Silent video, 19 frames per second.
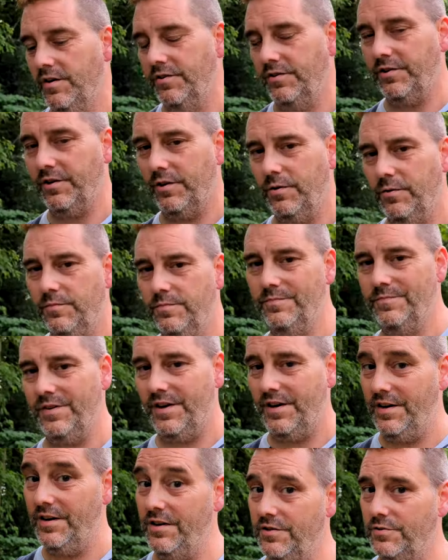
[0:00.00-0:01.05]
So,
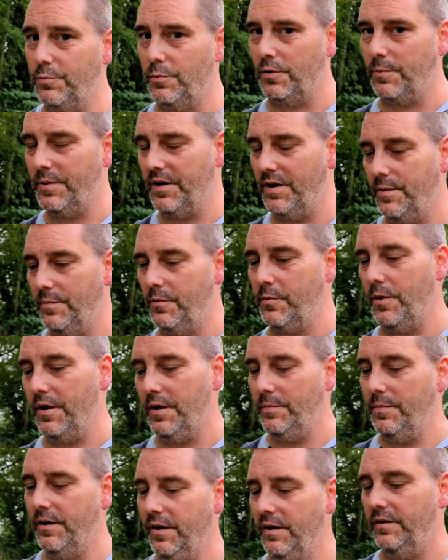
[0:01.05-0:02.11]
and it is warming up quite
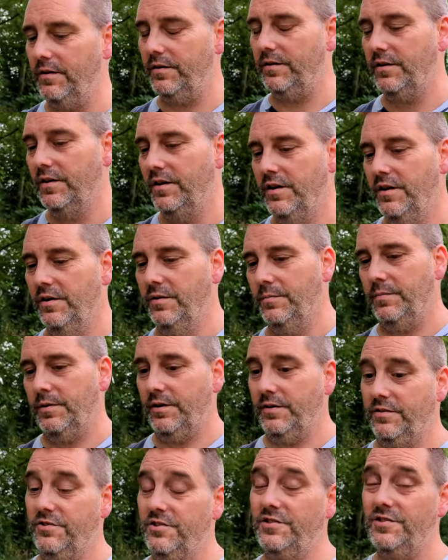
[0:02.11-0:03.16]
a bit.
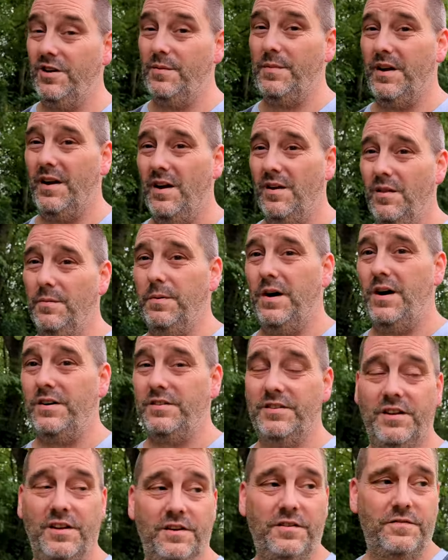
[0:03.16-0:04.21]
But just coming out of the
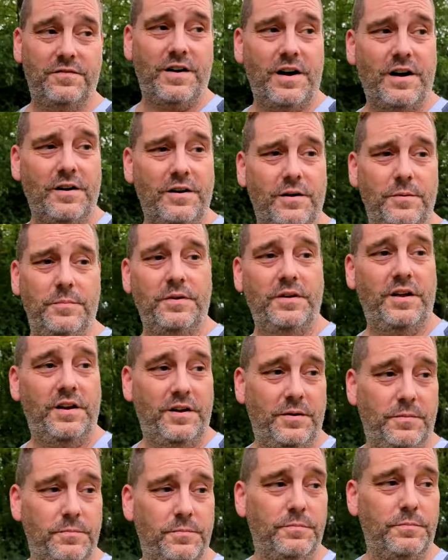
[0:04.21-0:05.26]
box and getting fired up and
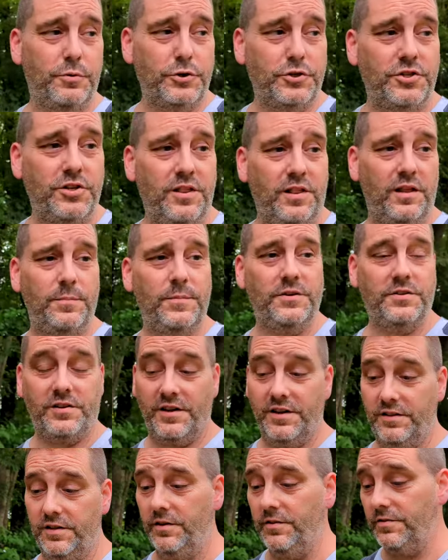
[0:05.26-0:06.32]
getting pushed to the limits
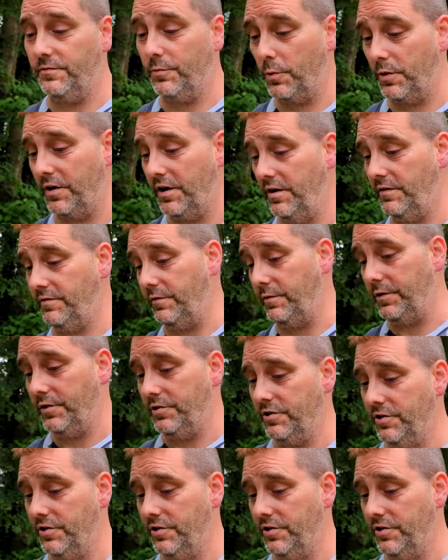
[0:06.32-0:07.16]
like this 4K footage,